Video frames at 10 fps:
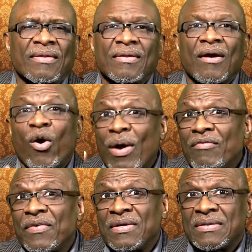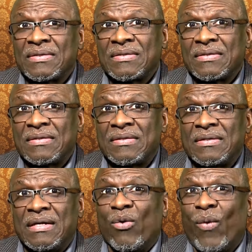However,
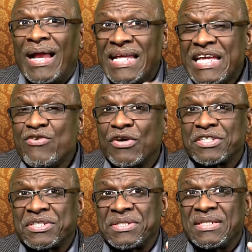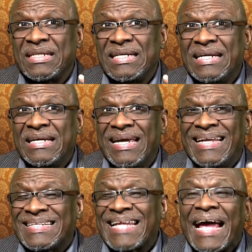while eros
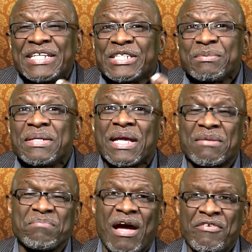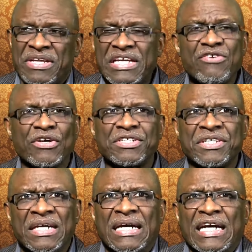entices me to get married,
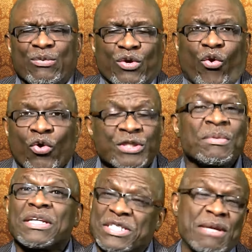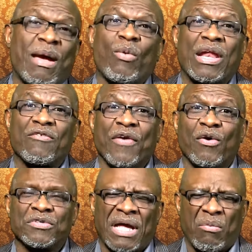eros is what causes me to say my wedding
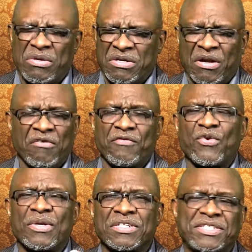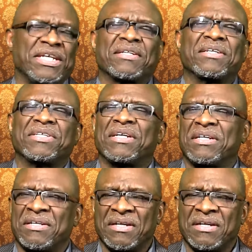vows. I will love you in sickness and in